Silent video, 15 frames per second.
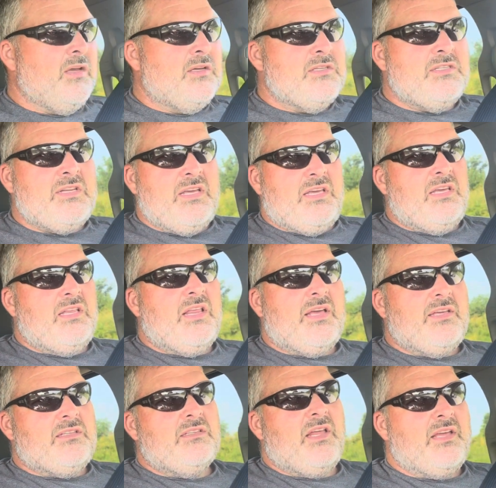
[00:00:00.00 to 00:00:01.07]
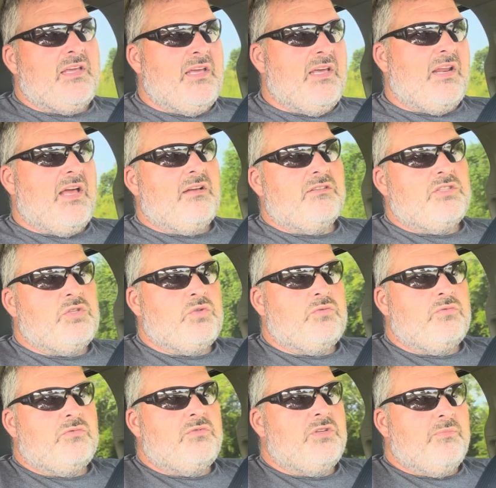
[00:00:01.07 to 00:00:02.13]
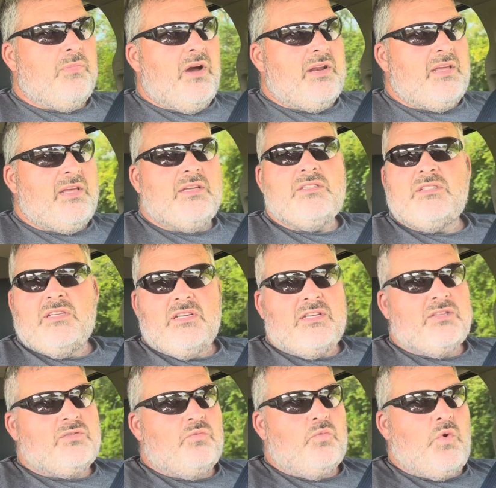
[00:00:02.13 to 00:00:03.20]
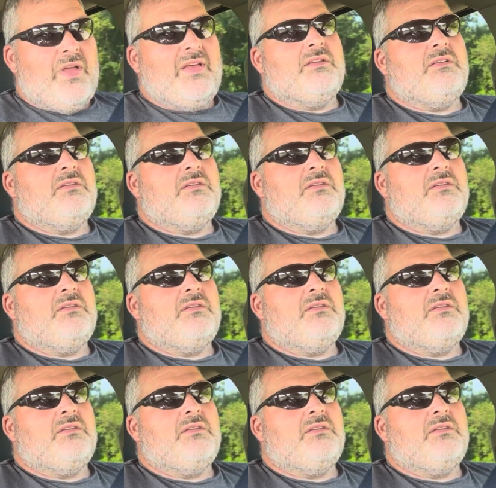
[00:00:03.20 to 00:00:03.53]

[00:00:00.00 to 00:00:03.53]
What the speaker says: Sticky, like get out, your body instantly gets wet.